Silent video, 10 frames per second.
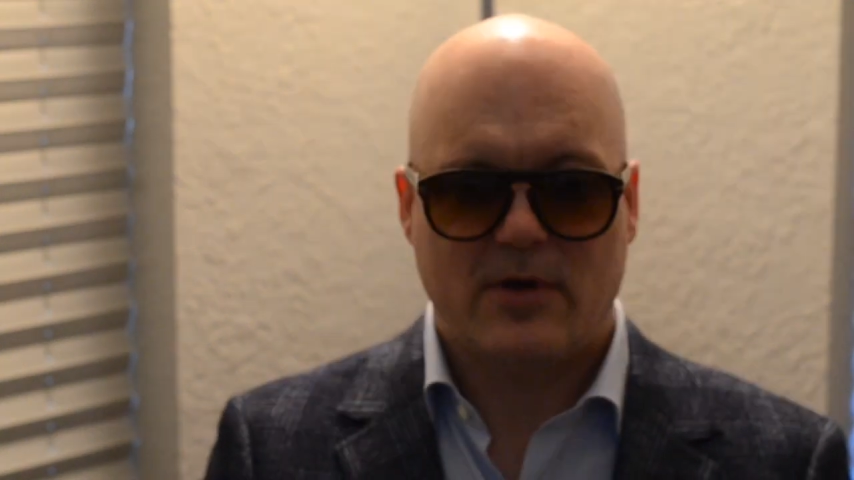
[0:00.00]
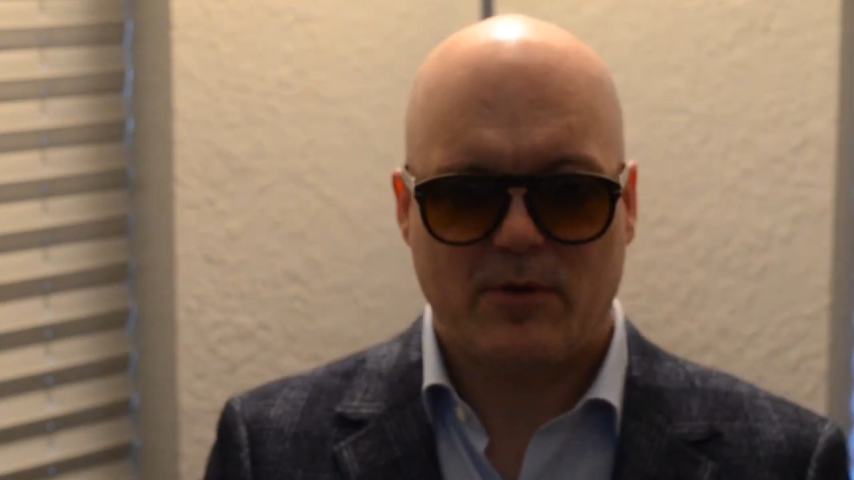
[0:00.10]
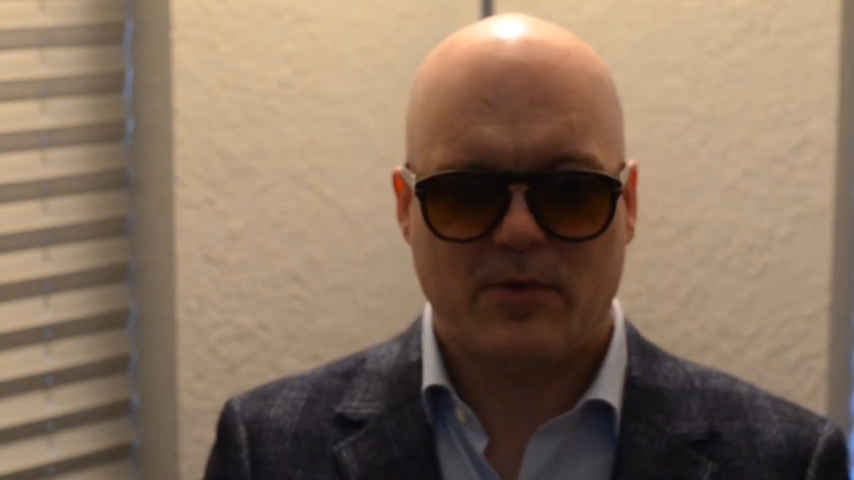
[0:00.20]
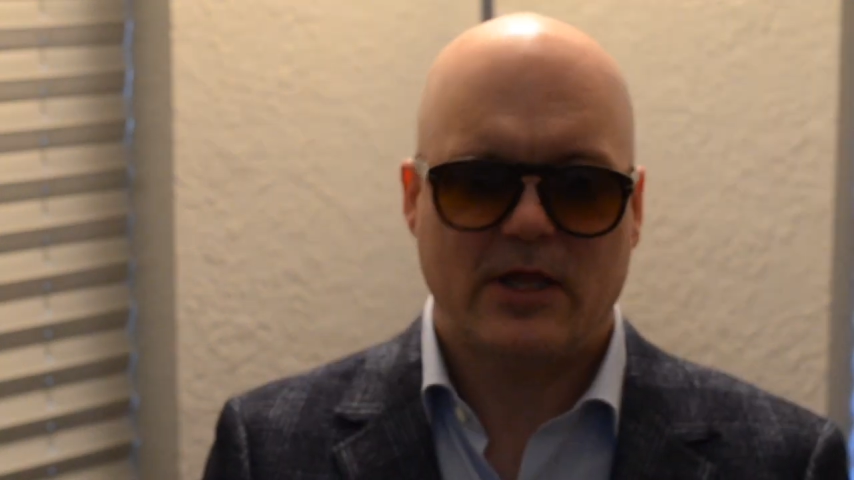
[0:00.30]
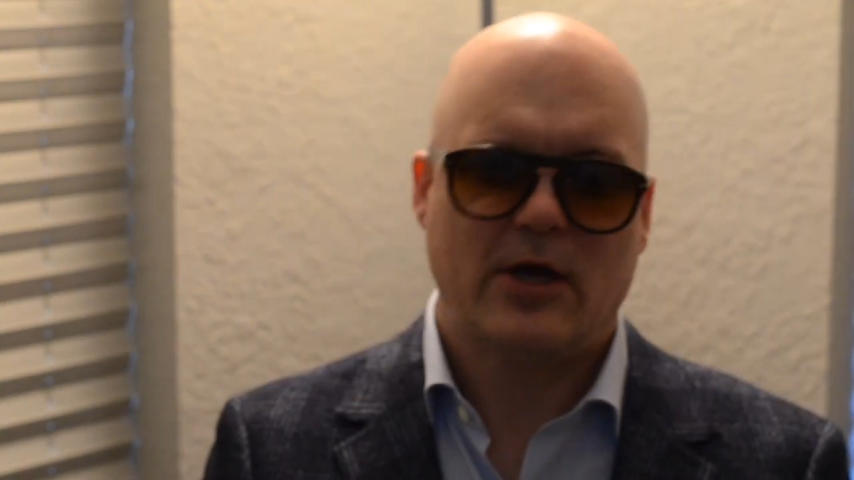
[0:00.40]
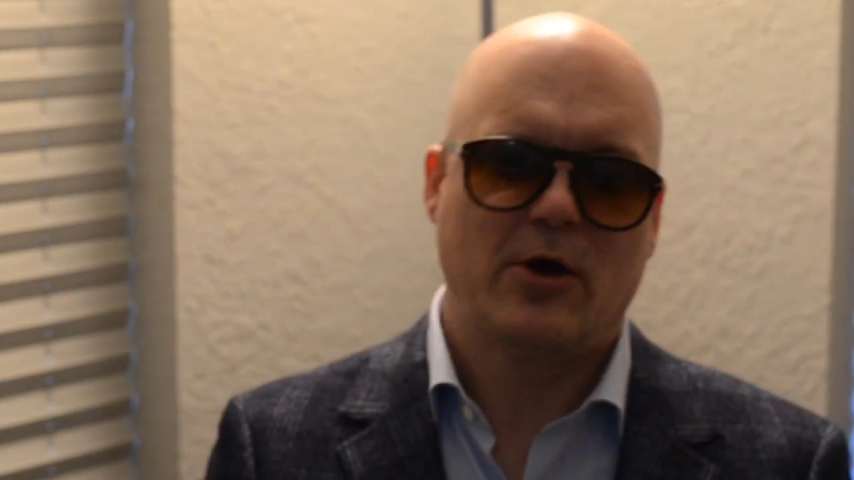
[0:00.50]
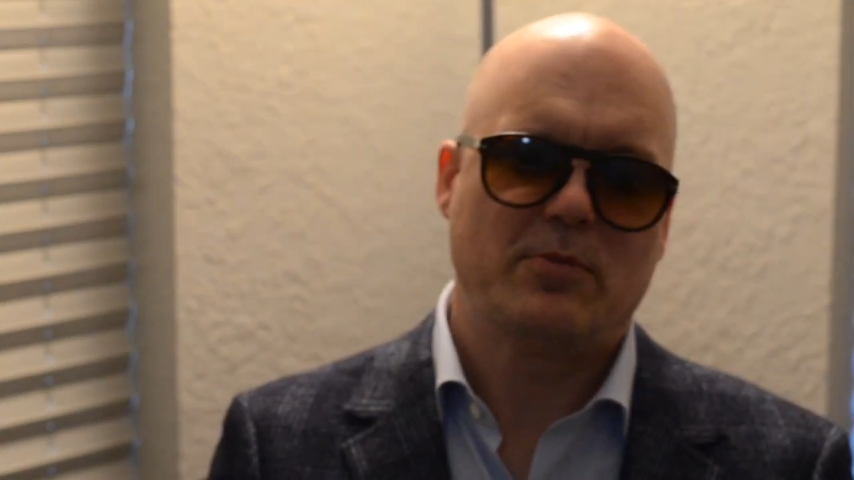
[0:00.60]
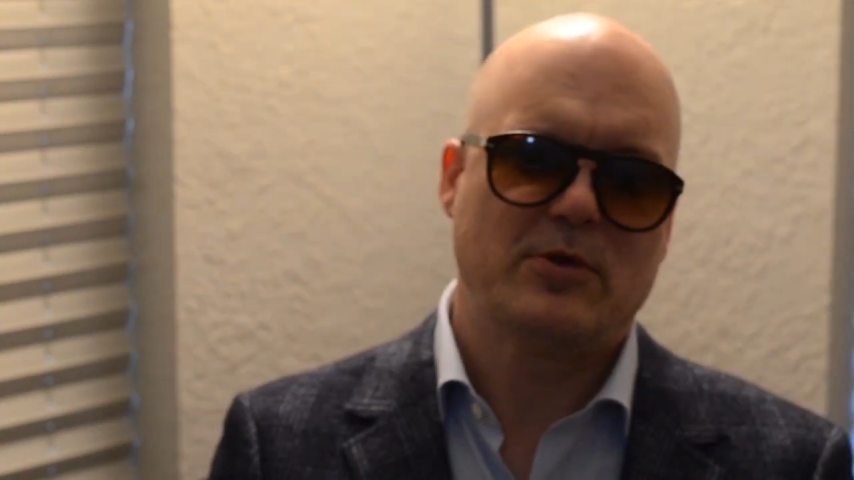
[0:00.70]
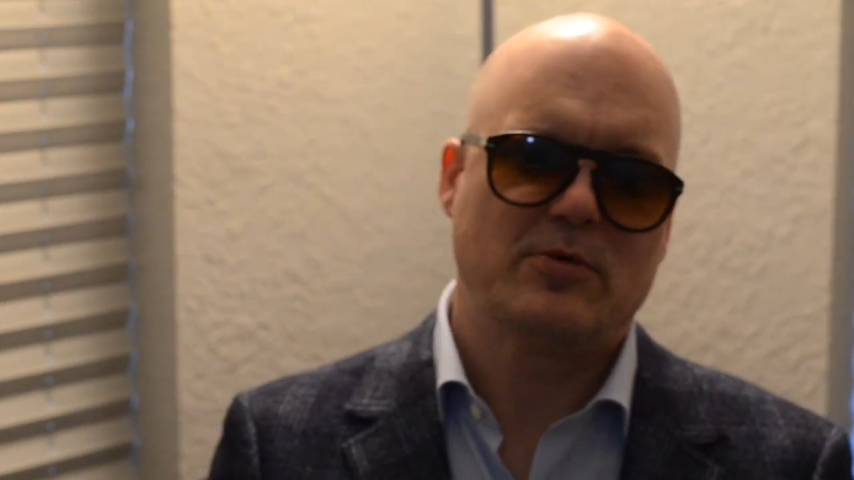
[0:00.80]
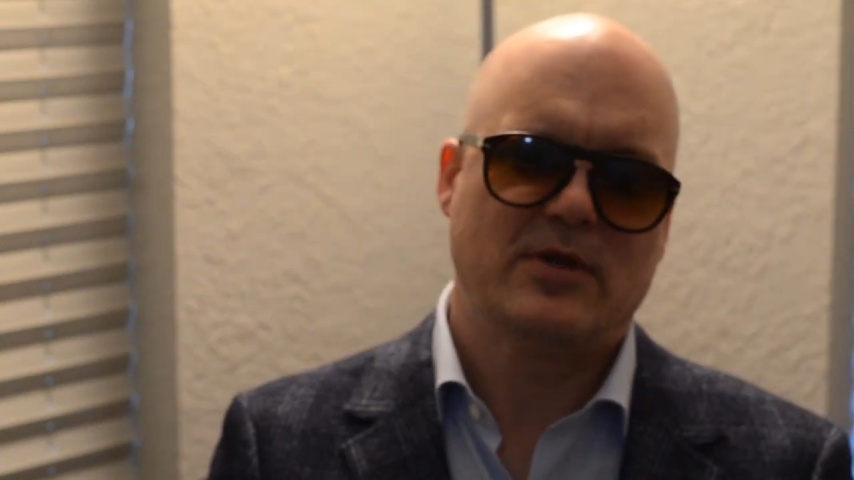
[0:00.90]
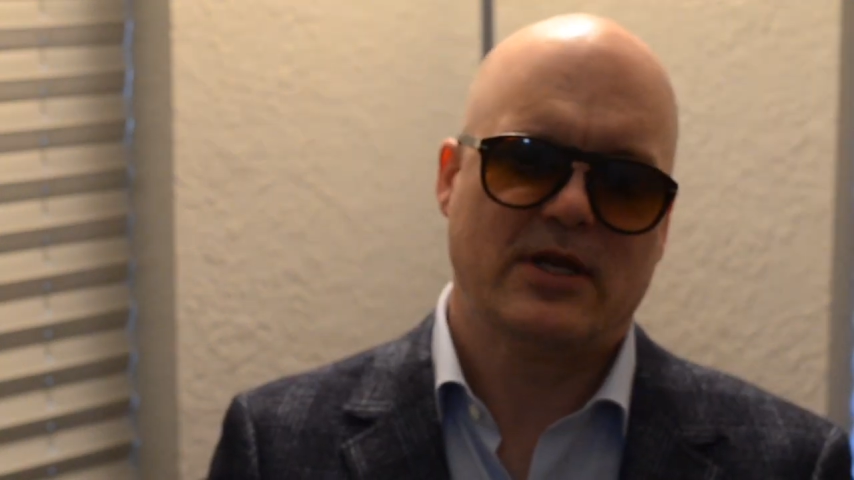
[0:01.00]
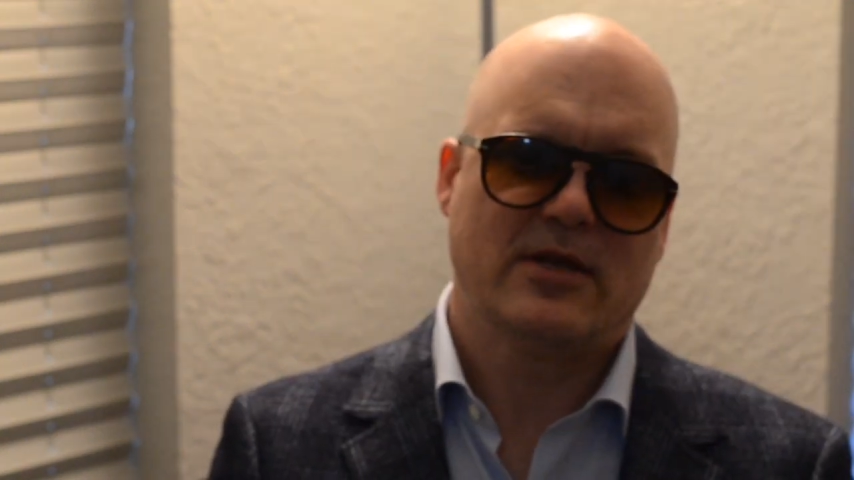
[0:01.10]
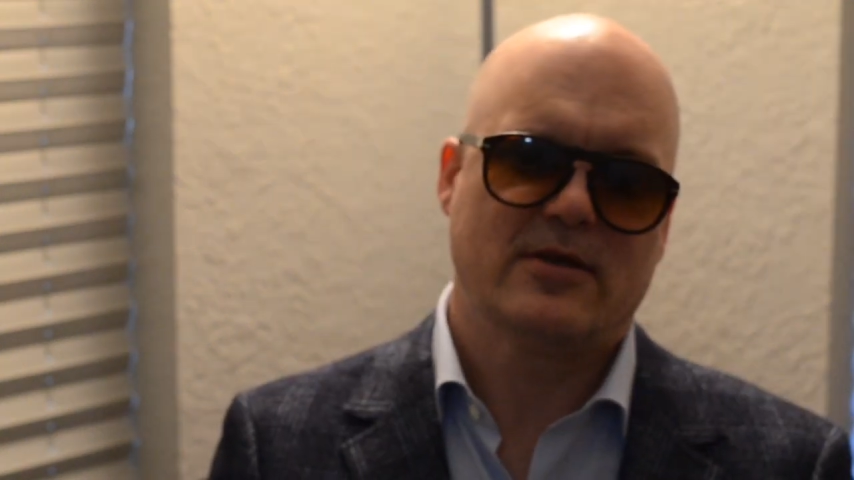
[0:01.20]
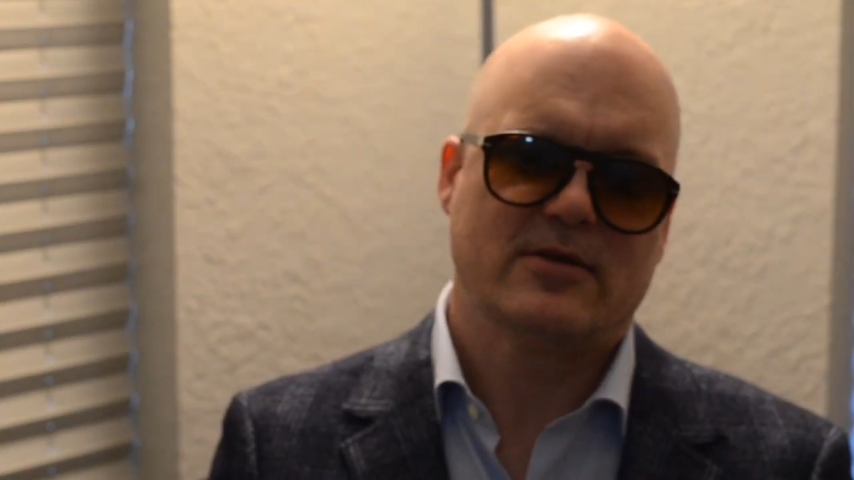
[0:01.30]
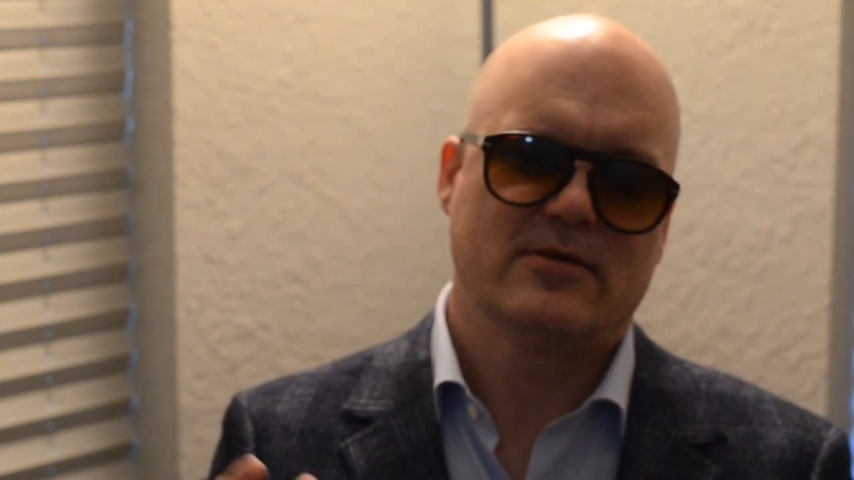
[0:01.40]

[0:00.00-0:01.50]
I really hope you didn't